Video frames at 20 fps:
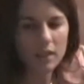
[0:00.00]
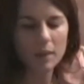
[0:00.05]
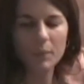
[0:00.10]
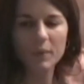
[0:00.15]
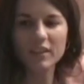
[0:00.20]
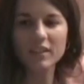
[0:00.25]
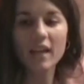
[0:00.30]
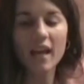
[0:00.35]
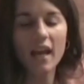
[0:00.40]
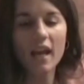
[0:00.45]

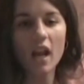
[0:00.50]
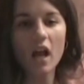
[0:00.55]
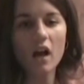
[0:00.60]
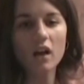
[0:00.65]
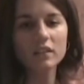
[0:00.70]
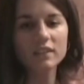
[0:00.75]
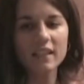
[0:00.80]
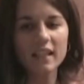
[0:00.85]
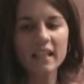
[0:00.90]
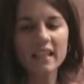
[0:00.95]
the
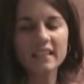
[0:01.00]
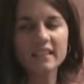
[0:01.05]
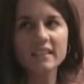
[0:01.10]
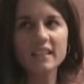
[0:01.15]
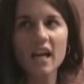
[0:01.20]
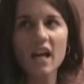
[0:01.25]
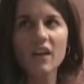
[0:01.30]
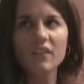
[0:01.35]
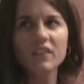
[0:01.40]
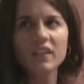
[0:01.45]
potatoes and the
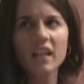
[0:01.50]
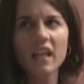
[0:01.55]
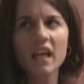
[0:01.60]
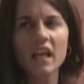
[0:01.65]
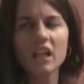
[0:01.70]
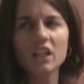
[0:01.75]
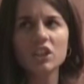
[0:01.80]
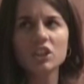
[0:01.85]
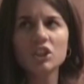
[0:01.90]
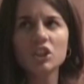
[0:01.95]
stuffing
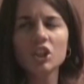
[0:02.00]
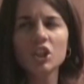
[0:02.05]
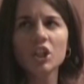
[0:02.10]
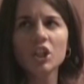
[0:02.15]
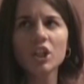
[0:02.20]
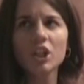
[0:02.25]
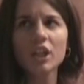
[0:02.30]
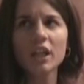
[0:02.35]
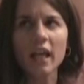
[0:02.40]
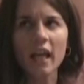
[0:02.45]
and the
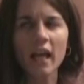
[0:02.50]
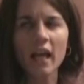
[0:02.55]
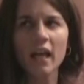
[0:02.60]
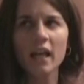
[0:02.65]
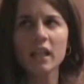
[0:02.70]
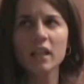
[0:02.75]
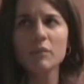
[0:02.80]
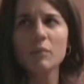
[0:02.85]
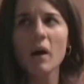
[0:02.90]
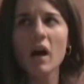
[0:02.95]
turkey
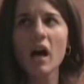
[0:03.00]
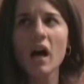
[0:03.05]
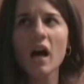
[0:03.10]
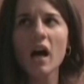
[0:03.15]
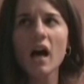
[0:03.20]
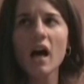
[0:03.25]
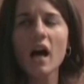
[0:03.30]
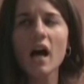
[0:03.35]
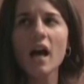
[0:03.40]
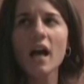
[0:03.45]
and the
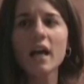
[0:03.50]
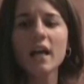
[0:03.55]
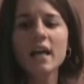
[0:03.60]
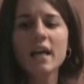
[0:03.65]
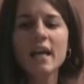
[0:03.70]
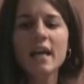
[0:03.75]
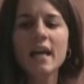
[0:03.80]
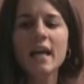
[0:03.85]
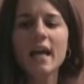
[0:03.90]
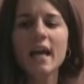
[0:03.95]
pie
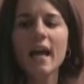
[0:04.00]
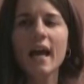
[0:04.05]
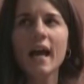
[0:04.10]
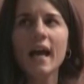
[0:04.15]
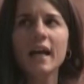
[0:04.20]
everything.